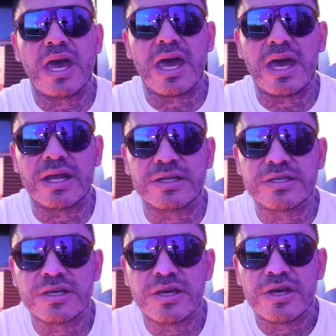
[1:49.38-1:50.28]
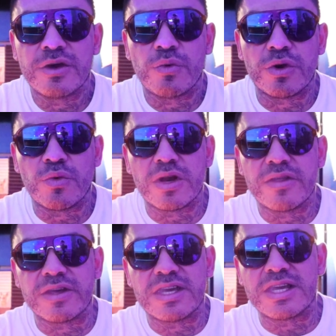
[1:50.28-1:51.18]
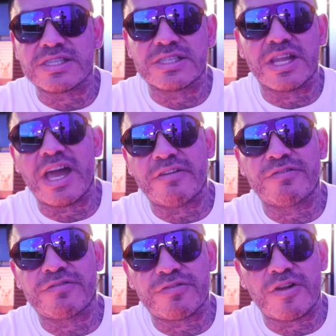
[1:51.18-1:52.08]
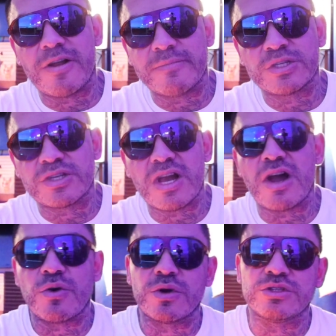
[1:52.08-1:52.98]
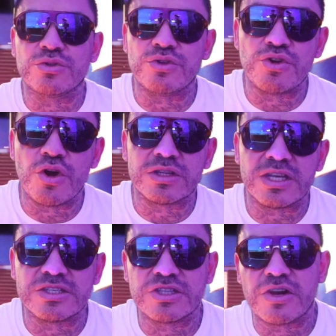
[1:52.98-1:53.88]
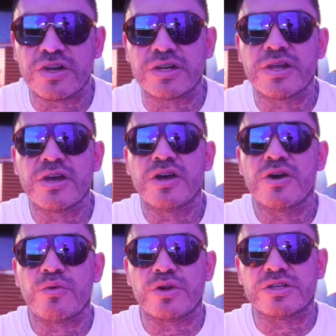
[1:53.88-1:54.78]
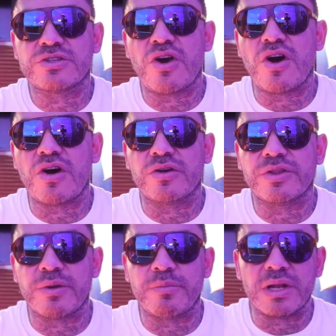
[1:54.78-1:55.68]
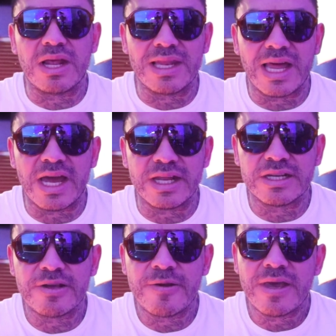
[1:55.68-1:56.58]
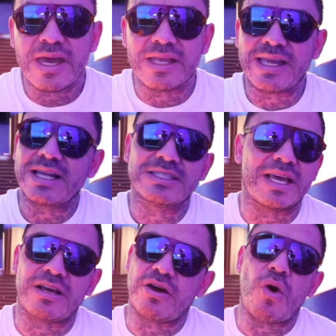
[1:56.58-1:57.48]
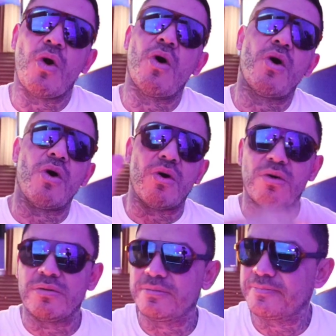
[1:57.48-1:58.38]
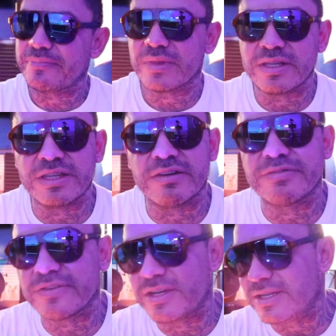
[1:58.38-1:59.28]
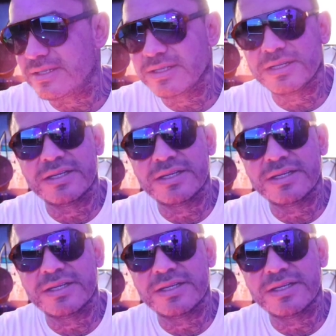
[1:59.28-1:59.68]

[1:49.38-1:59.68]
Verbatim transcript: and when one of the kings left from Chicago and went to New York, they started what is called the Bloodline. And that's like a whole different